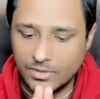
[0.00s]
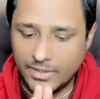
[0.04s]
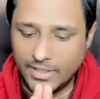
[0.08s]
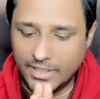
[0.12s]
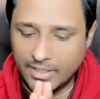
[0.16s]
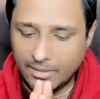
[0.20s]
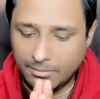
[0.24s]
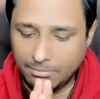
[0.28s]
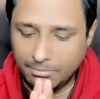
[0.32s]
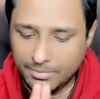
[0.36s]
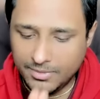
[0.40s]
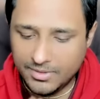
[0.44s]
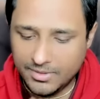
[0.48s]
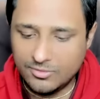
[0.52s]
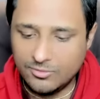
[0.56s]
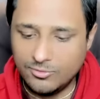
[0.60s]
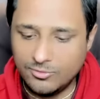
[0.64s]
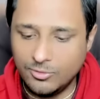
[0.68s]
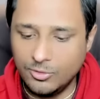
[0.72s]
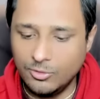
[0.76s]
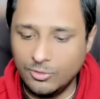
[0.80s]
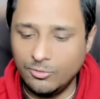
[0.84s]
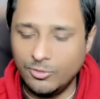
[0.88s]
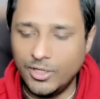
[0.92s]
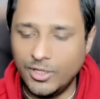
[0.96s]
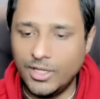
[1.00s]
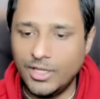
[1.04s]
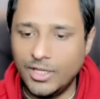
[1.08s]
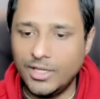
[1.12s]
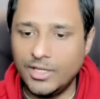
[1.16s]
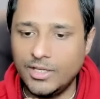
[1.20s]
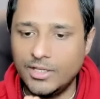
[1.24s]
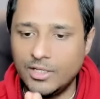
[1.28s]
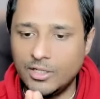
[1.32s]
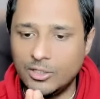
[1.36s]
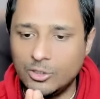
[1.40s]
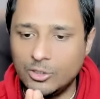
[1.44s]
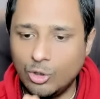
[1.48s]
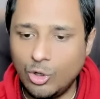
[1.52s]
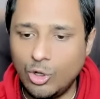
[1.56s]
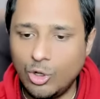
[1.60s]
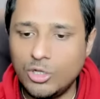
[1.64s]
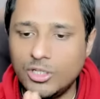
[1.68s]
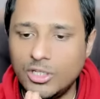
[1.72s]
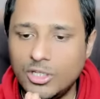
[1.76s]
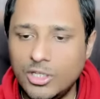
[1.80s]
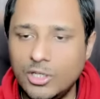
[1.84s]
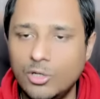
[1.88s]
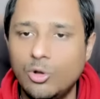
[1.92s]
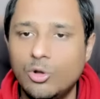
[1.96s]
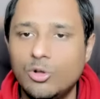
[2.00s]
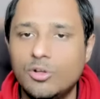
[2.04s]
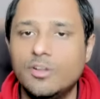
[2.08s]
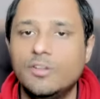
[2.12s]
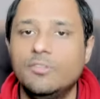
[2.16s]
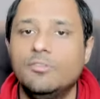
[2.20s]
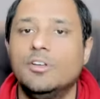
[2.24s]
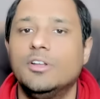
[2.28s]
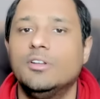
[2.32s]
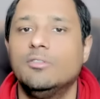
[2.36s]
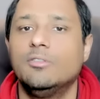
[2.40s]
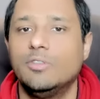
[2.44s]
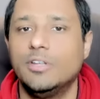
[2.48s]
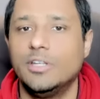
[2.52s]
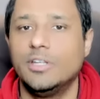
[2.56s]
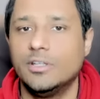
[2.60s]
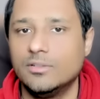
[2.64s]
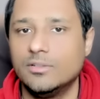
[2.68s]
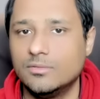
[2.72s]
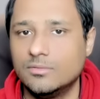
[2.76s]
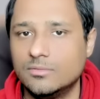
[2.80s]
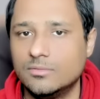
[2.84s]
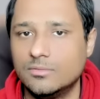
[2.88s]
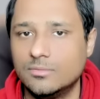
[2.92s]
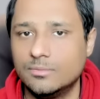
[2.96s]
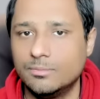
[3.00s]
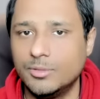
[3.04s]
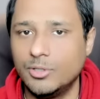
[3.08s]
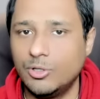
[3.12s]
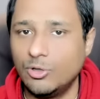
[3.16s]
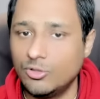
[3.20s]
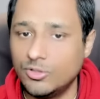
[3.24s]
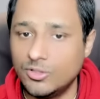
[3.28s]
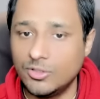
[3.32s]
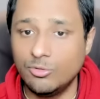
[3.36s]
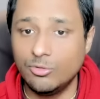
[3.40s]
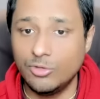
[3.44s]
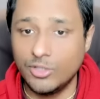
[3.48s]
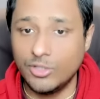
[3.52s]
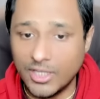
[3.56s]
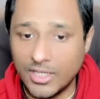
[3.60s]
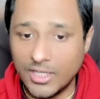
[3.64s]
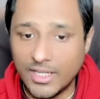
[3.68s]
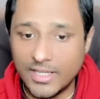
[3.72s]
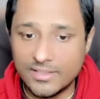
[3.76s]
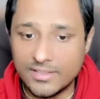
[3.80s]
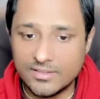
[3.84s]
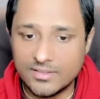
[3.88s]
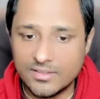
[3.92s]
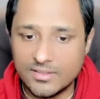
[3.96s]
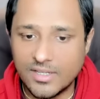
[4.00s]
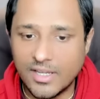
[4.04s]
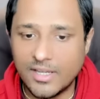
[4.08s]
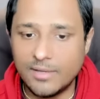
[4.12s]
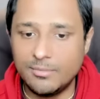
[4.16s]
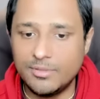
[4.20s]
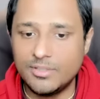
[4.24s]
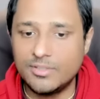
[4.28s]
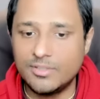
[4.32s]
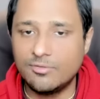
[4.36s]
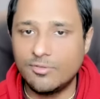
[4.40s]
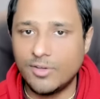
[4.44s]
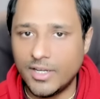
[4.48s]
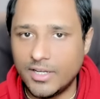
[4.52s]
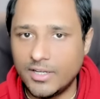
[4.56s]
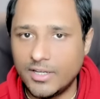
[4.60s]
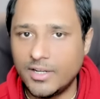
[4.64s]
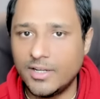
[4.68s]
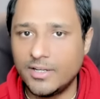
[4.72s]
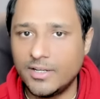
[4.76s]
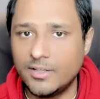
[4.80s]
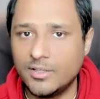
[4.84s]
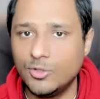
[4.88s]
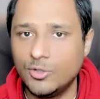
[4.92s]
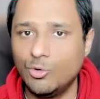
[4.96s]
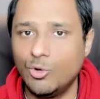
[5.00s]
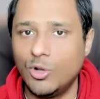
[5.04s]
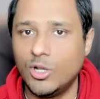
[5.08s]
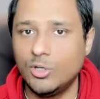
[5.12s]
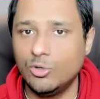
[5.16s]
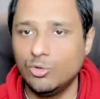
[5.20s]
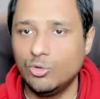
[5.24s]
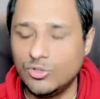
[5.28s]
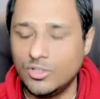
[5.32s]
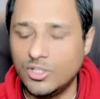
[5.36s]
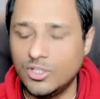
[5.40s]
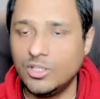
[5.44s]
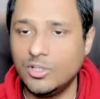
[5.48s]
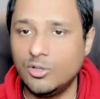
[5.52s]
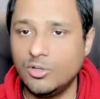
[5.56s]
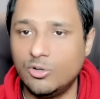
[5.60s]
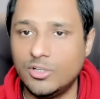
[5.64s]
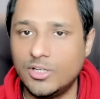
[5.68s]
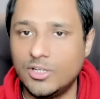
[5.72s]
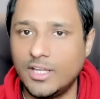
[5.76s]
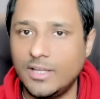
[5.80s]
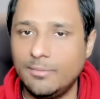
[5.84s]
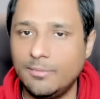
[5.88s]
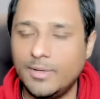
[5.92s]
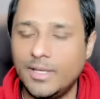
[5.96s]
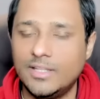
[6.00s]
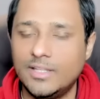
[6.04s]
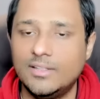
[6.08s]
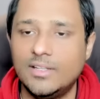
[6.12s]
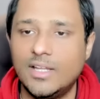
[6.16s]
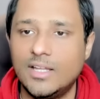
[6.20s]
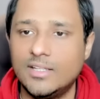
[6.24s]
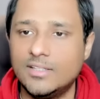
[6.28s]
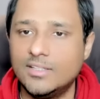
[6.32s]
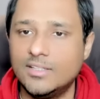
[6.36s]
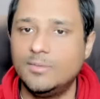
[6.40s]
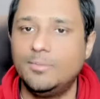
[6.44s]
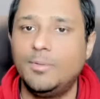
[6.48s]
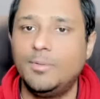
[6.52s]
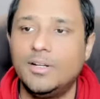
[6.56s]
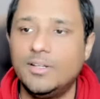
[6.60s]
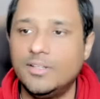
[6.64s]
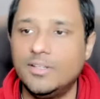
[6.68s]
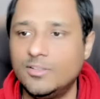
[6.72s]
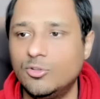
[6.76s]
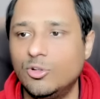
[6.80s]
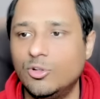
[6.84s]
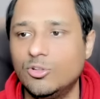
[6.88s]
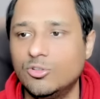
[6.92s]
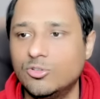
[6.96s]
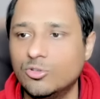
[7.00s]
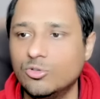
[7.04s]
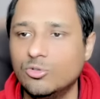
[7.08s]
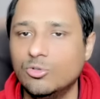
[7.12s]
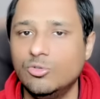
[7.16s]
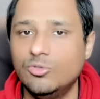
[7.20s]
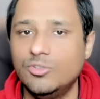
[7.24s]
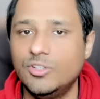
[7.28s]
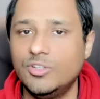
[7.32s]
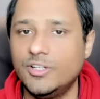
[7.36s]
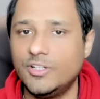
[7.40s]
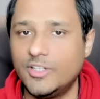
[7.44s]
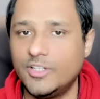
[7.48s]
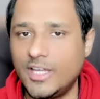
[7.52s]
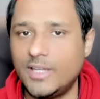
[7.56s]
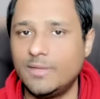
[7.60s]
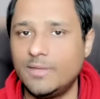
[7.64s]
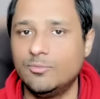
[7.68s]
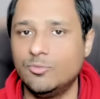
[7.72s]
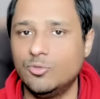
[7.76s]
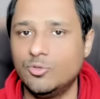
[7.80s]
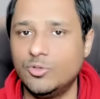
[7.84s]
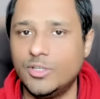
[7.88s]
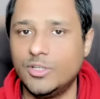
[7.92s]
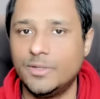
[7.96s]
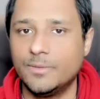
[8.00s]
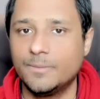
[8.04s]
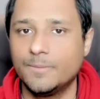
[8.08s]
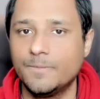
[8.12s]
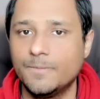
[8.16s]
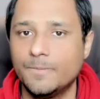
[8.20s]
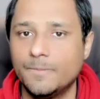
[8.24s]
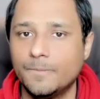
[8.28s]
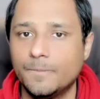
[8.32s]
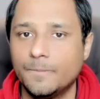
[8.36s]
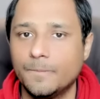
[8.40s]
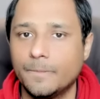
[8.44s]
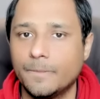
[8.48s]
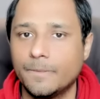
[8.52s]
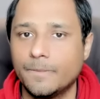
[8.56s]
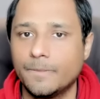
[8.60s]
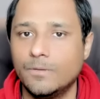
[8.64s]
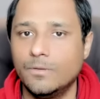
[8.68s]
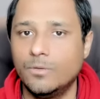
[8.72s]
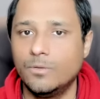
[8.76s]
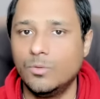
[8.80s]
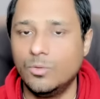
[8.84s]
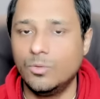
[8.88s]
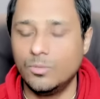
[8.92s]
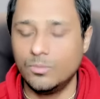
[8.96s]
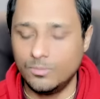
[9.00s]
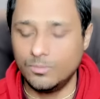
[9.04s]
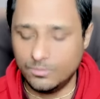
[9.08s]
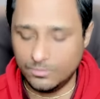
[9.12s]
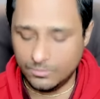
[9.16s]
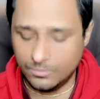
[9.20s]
in a peaceful way, in a non-ego driven way. Because you realize time is finite. You are losing your time and the other party is also losing time. Okay. So